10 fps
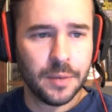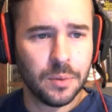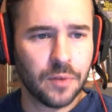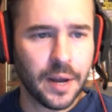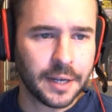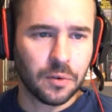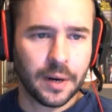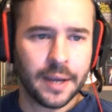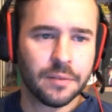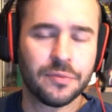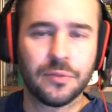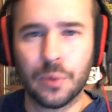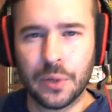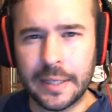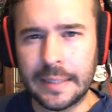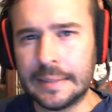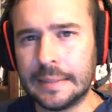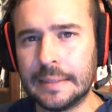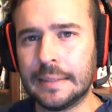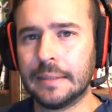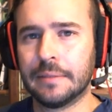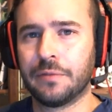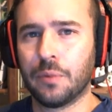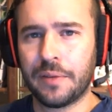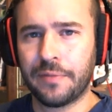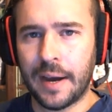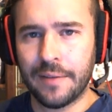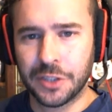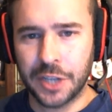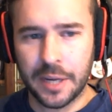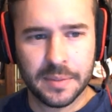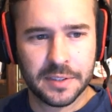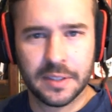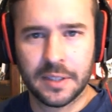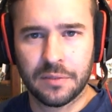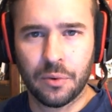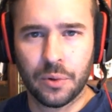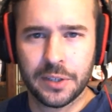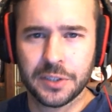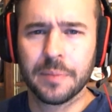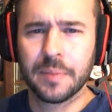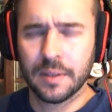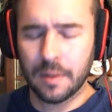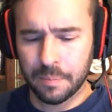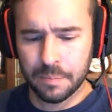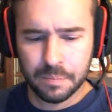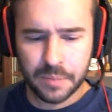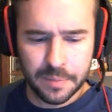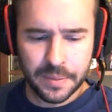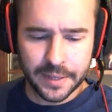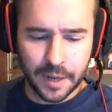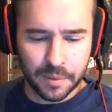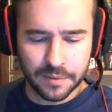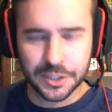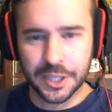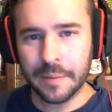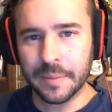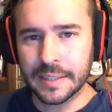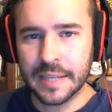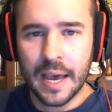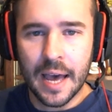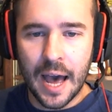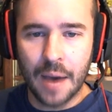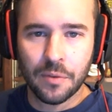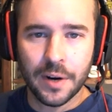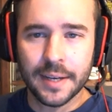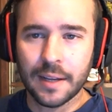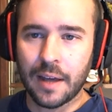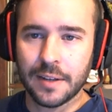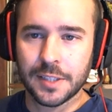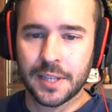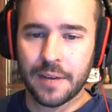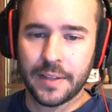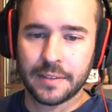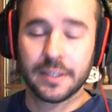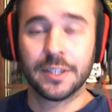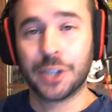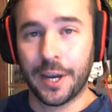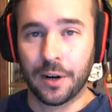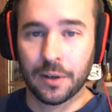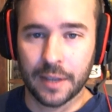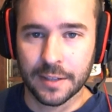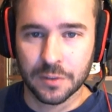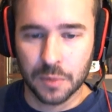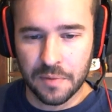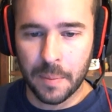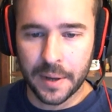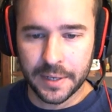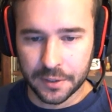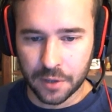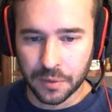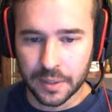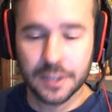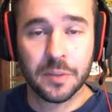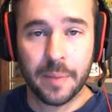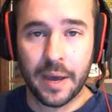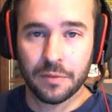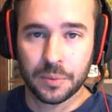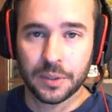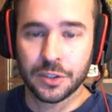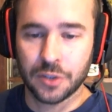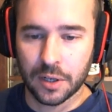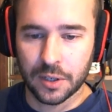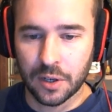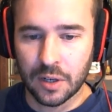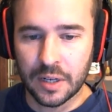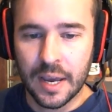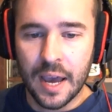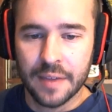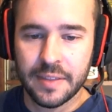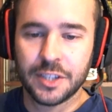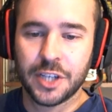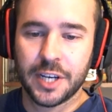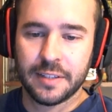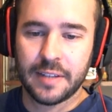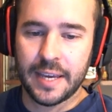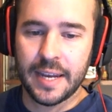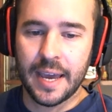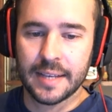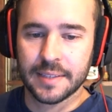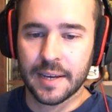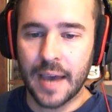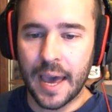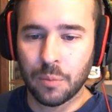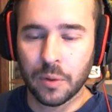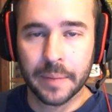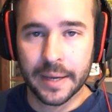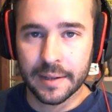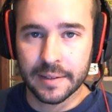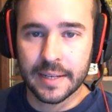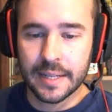running around 45 enchantments in here, 40 or something, a pretty big number of enchantments. We're running a lot of stuff that's going to enchant our land. So we have Abundant Growth. It enters the battlefield, we're going to draw a card. Then the enchanted land has add 1 mana,